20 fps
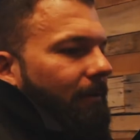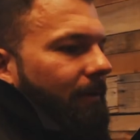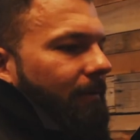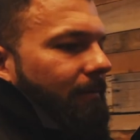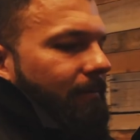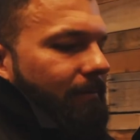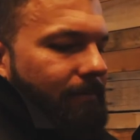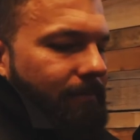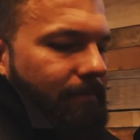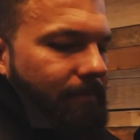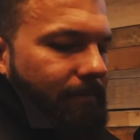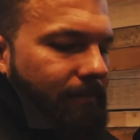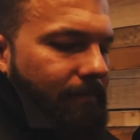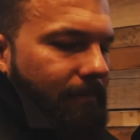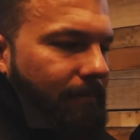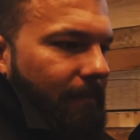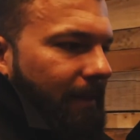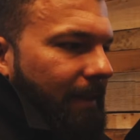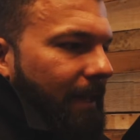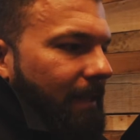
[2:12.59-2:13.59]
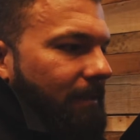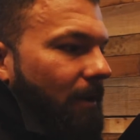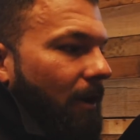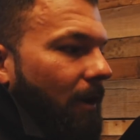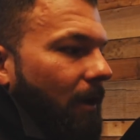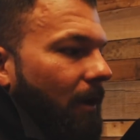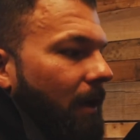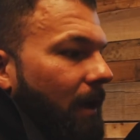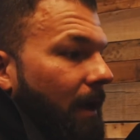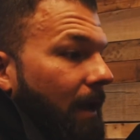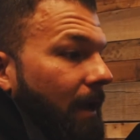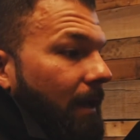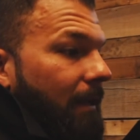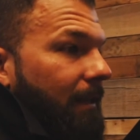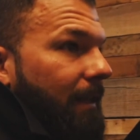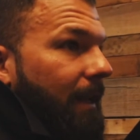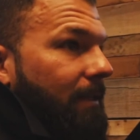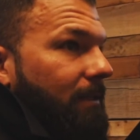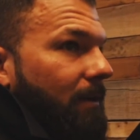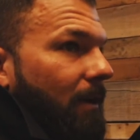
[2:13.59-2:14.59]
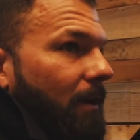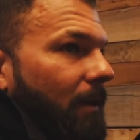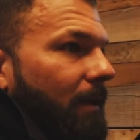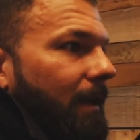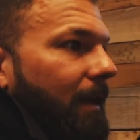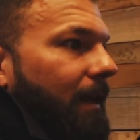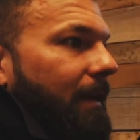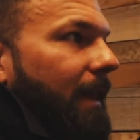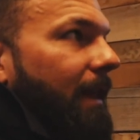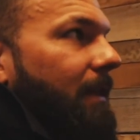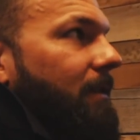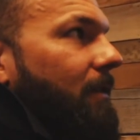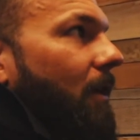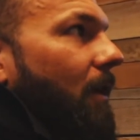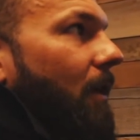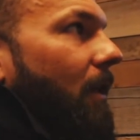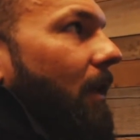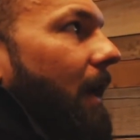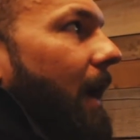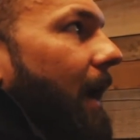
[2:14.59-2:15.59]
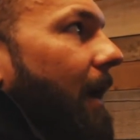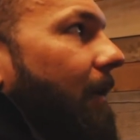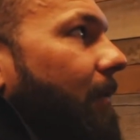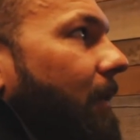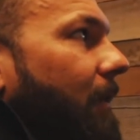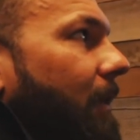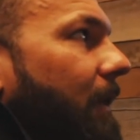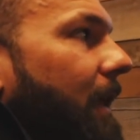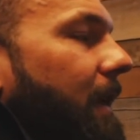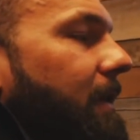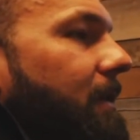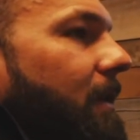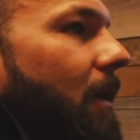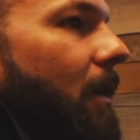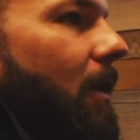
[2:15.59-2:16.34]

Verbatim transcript: part of my podcast? I love what you say. I love your words. And I